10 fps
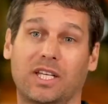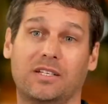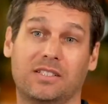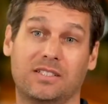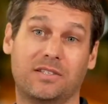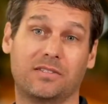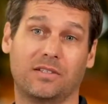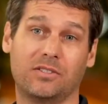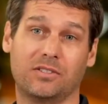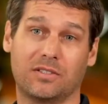related to
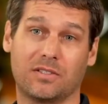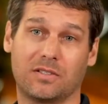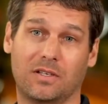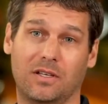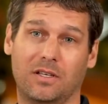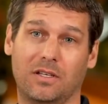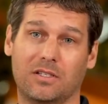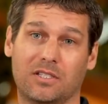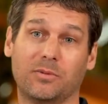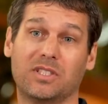diesel engines.
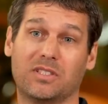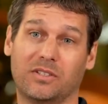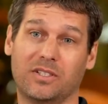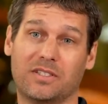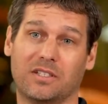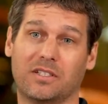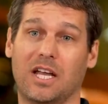Some utilities and